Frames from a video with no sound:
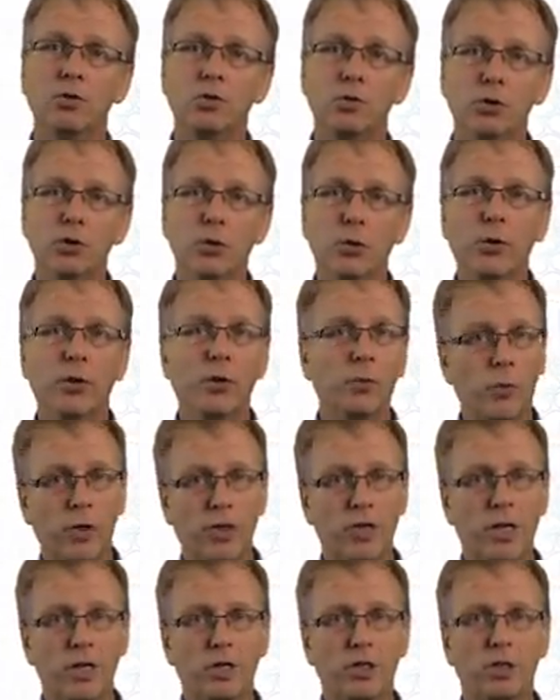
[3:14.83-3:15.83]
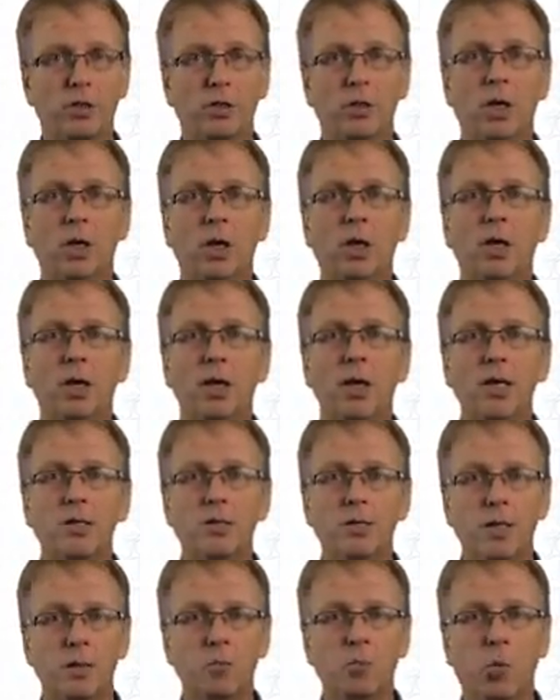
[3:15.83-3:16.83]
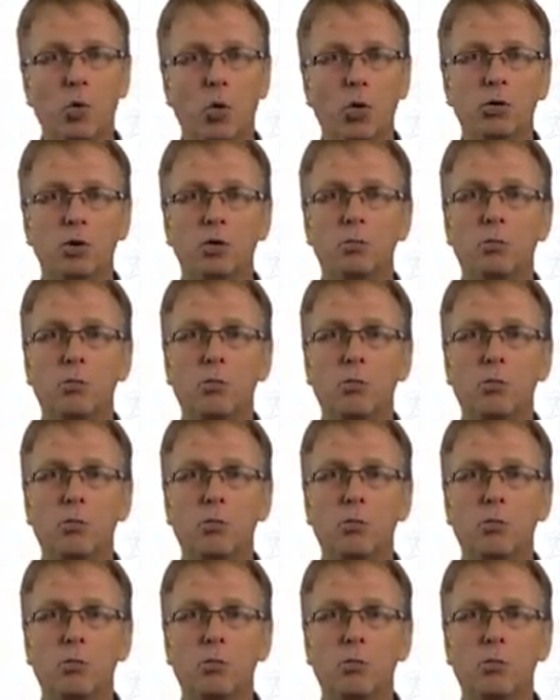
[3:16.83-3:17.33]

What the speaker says: during rejection is an important